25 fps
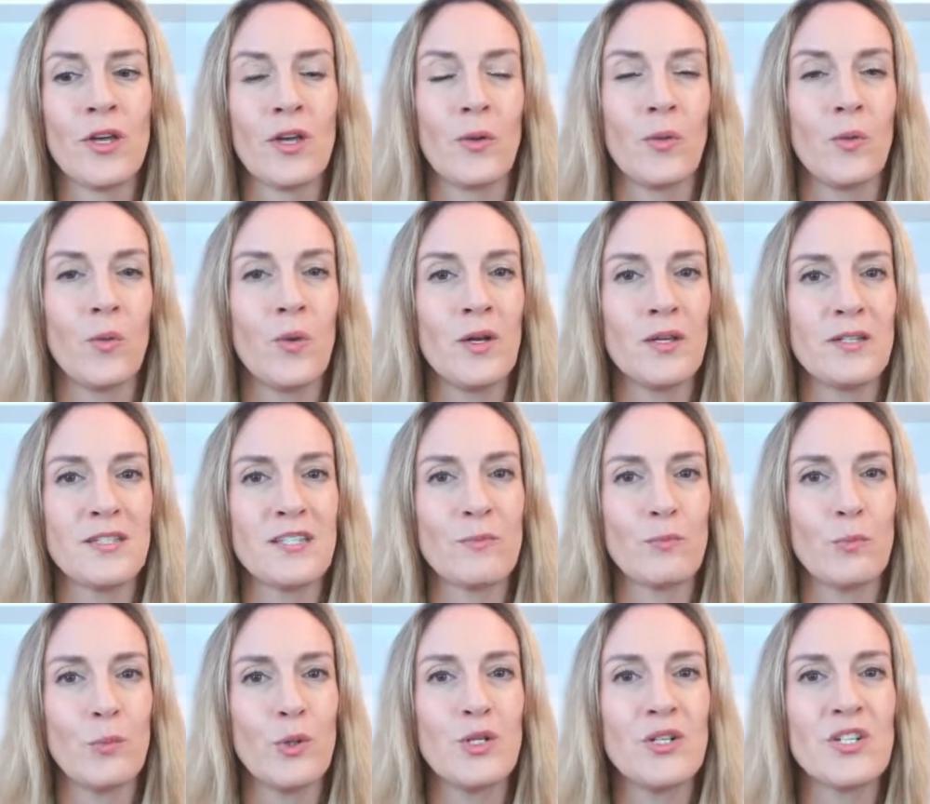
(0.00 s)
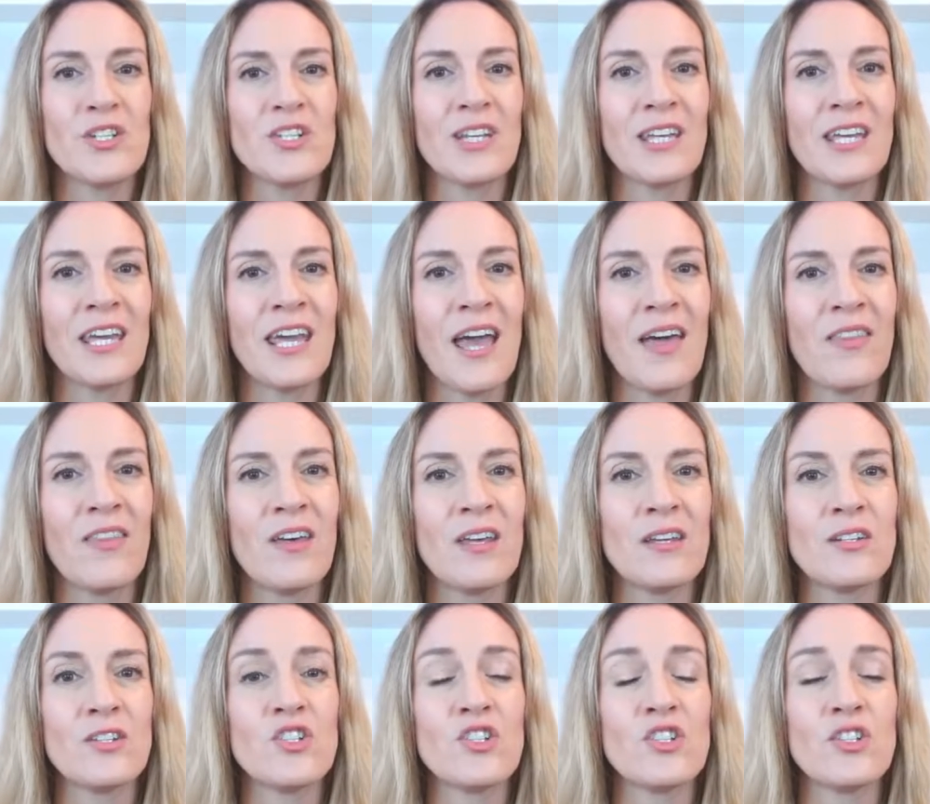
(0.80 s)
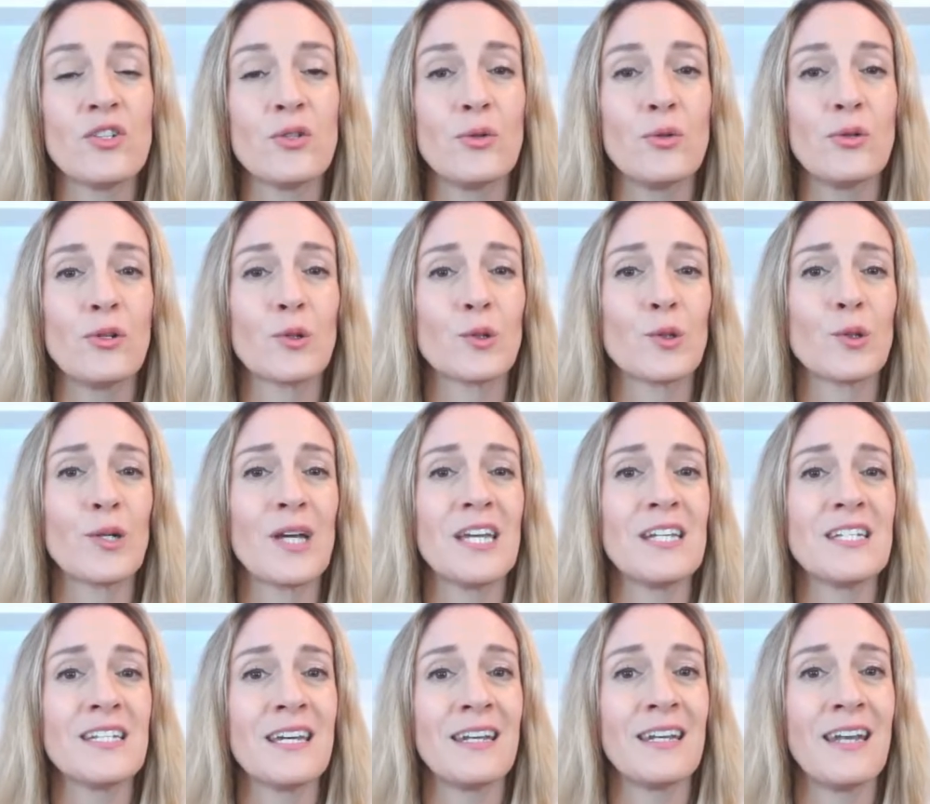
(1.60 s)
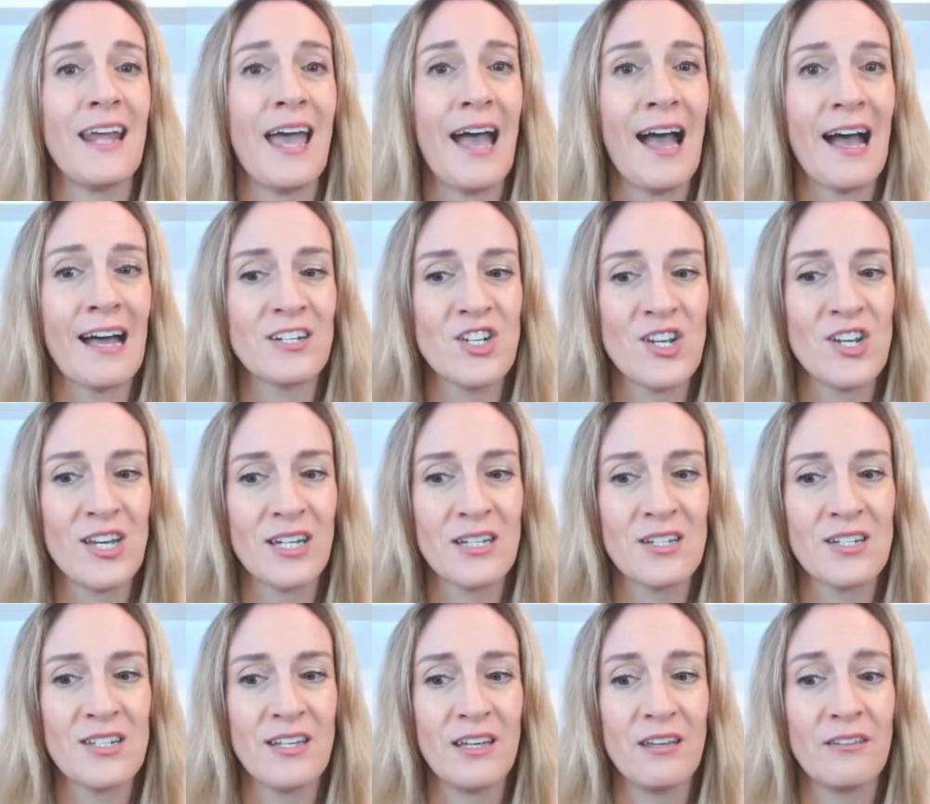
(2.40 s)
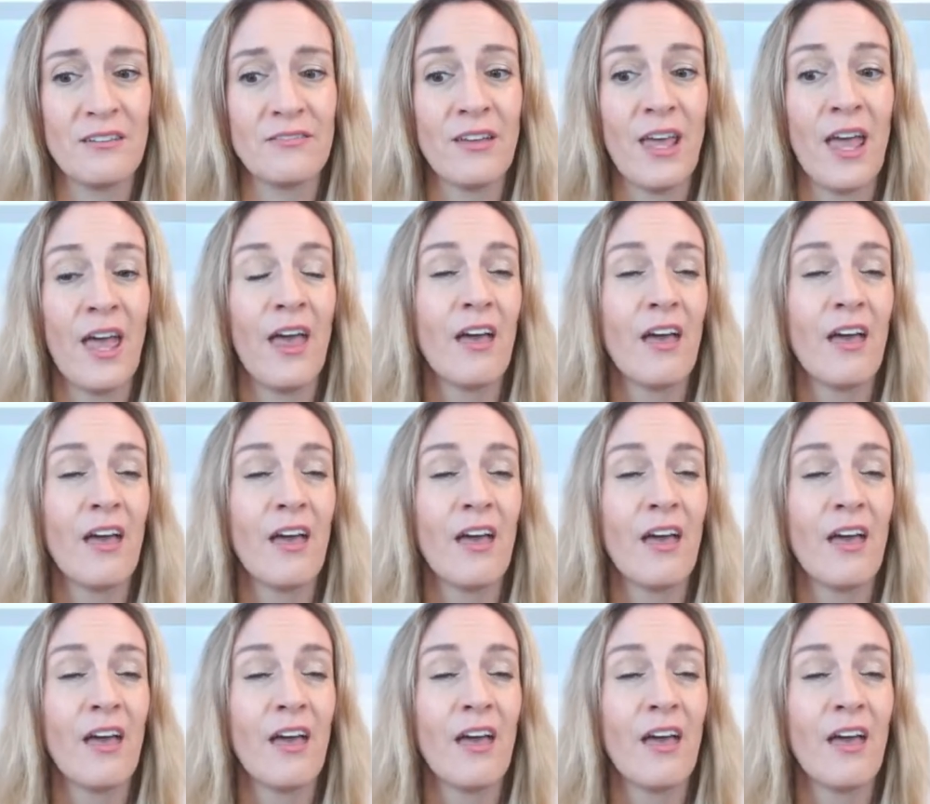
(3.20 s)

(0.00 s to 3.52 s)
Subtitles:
words put together to create an adjective.